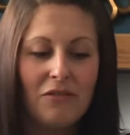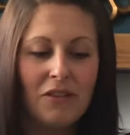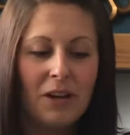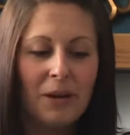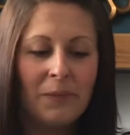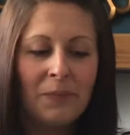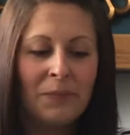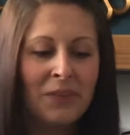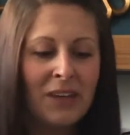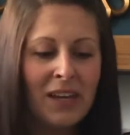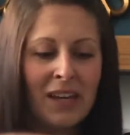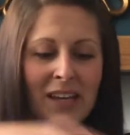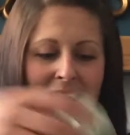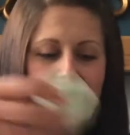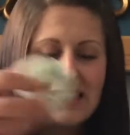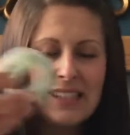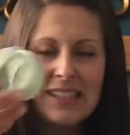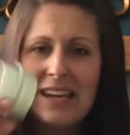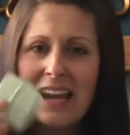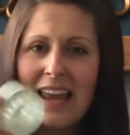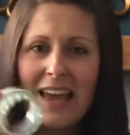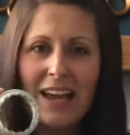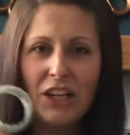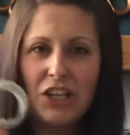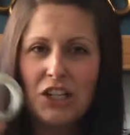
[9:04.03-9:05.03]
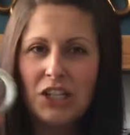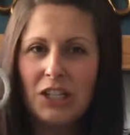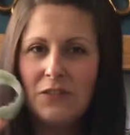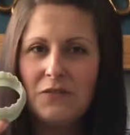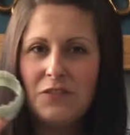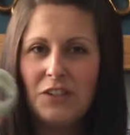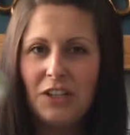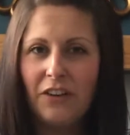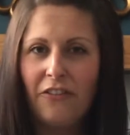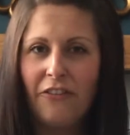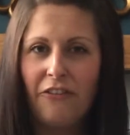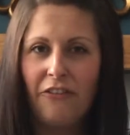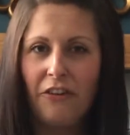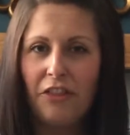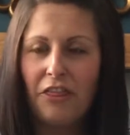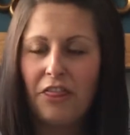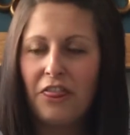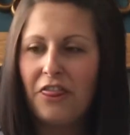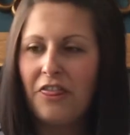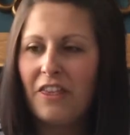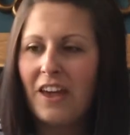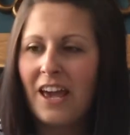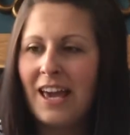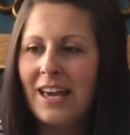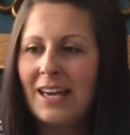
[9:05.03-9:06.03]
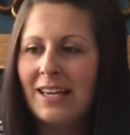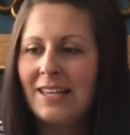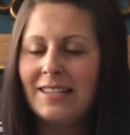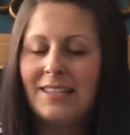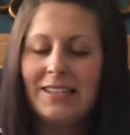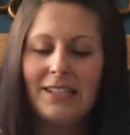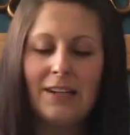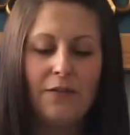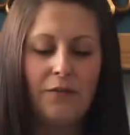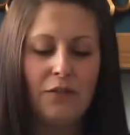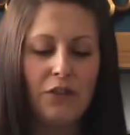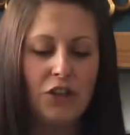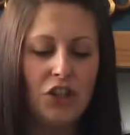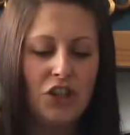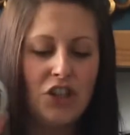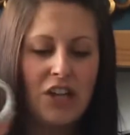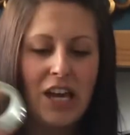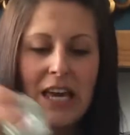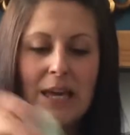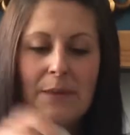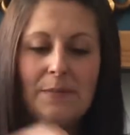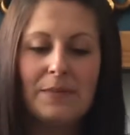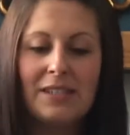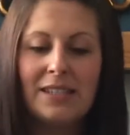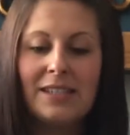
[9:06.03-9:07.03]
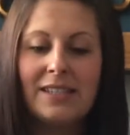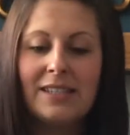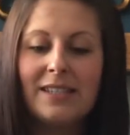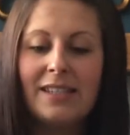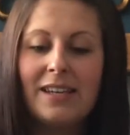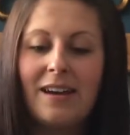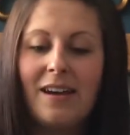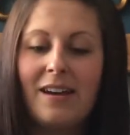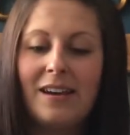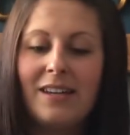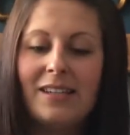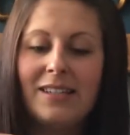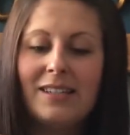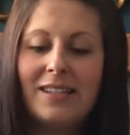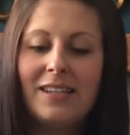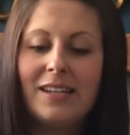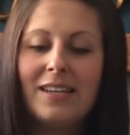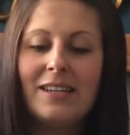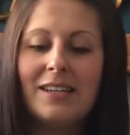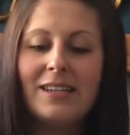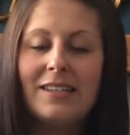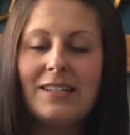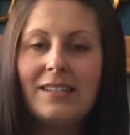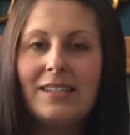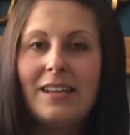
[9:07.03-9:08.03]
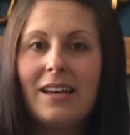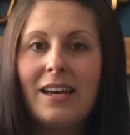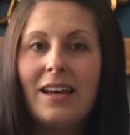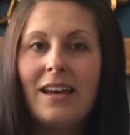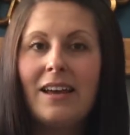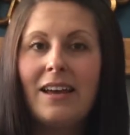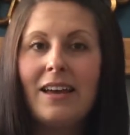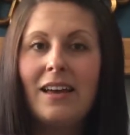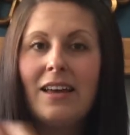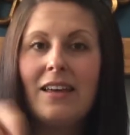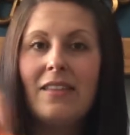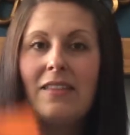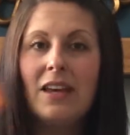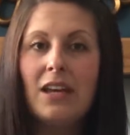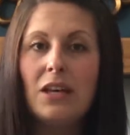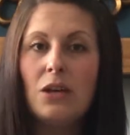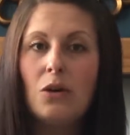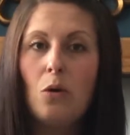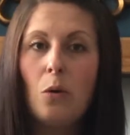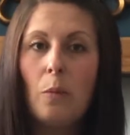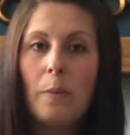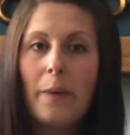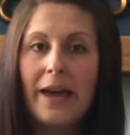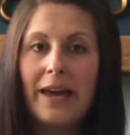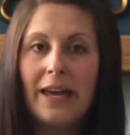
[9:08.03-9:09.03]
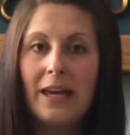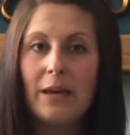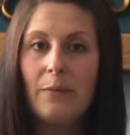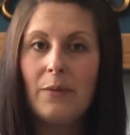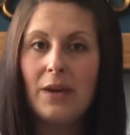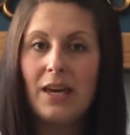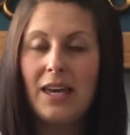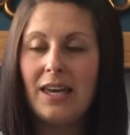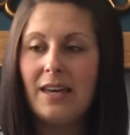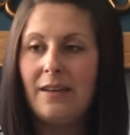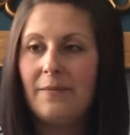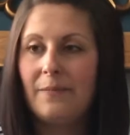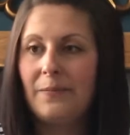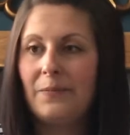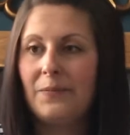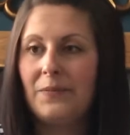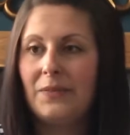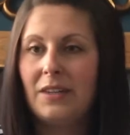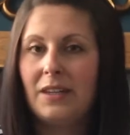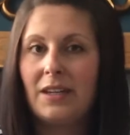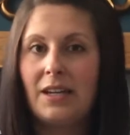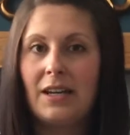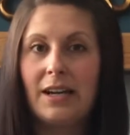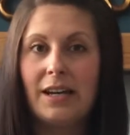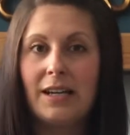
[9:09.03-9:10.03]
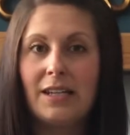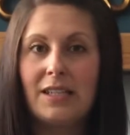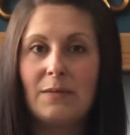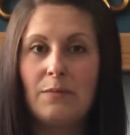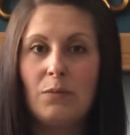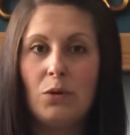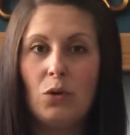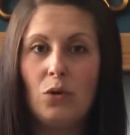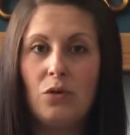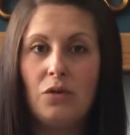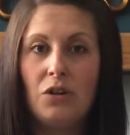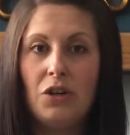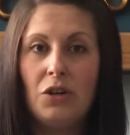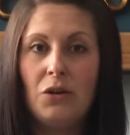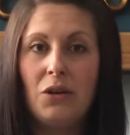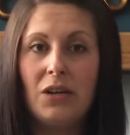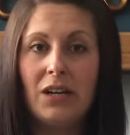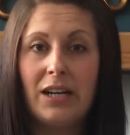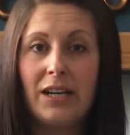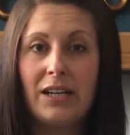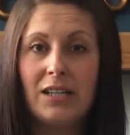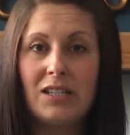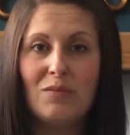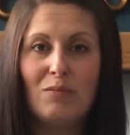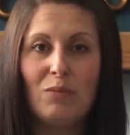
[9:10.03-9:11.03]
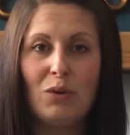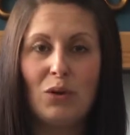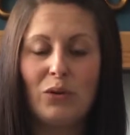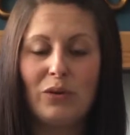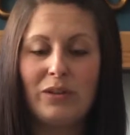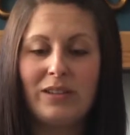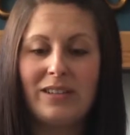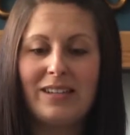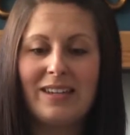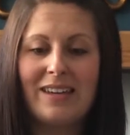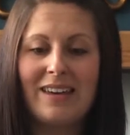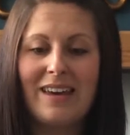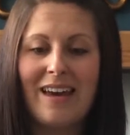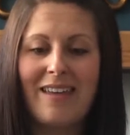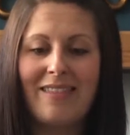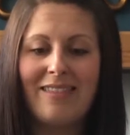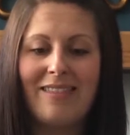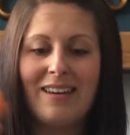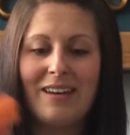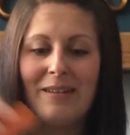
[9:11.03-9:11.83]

a selection of different things, different shapes and sizes that your baby can explore and you can explore together.